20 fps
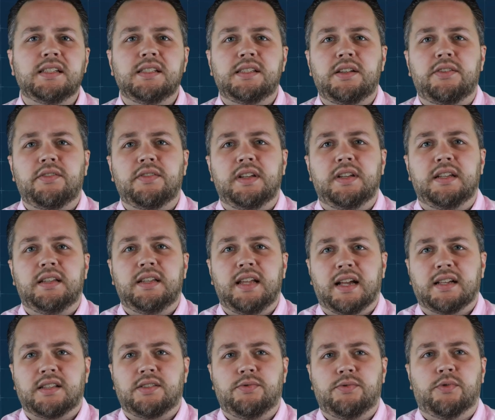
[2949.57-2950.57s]
consider the
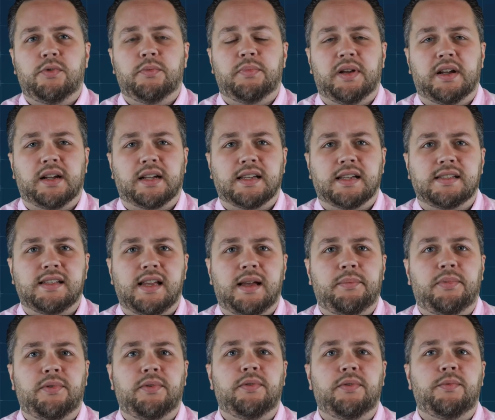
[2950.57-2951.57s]
text tool bug
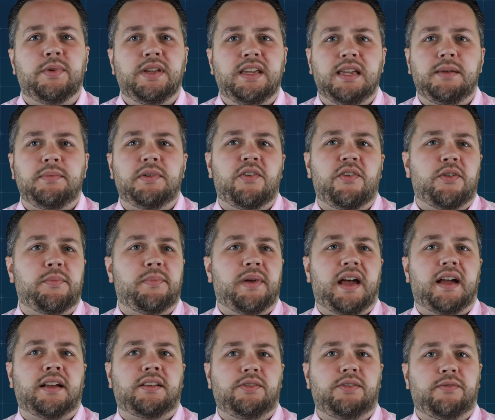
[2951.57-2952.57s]
example we keep going
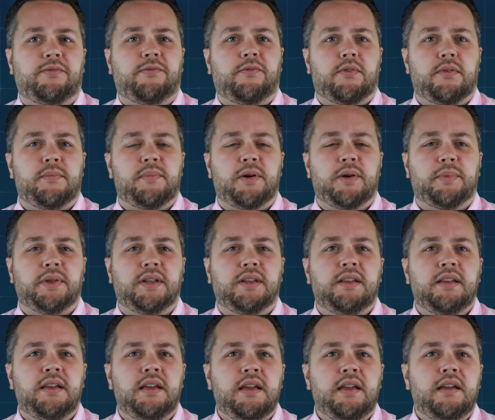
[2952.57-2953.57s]
back to for a moment.
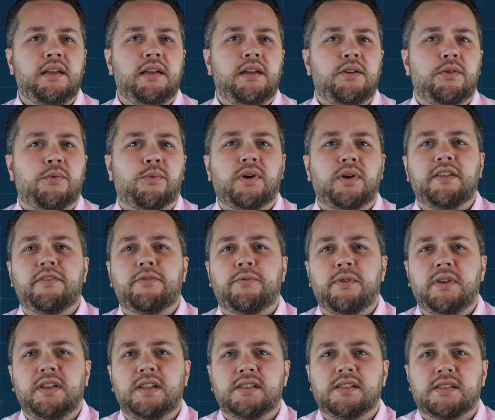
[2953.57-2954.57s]
What if
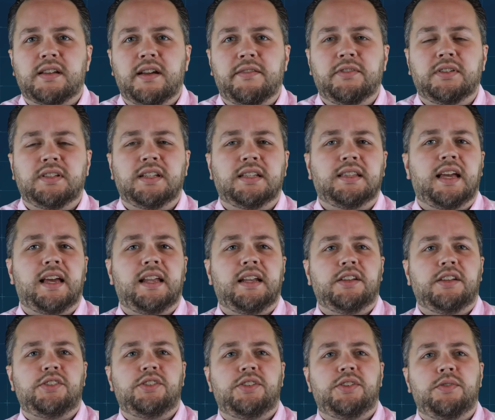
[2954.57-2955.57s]
we discovered that that
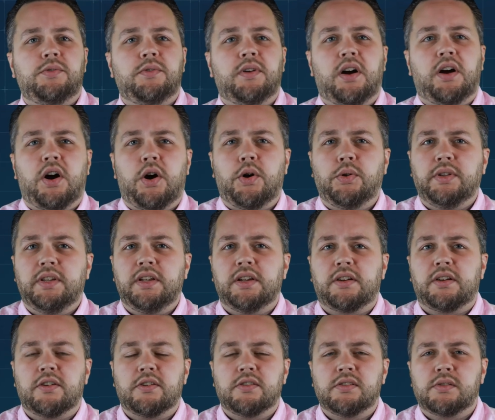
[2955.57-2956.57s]
issue only
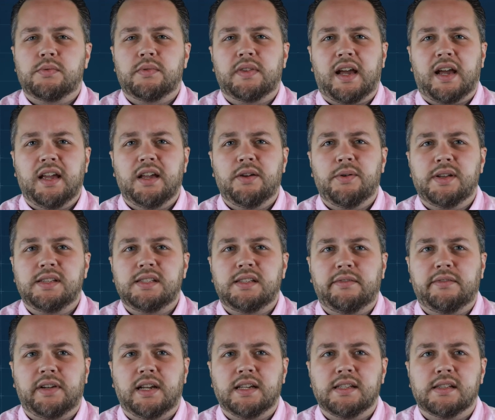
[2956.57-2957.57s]
occurs with iOS
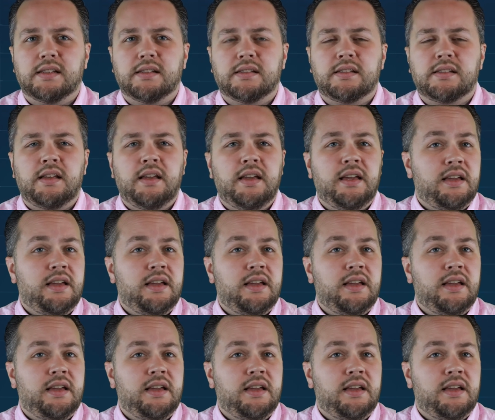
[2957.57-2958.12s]
devices?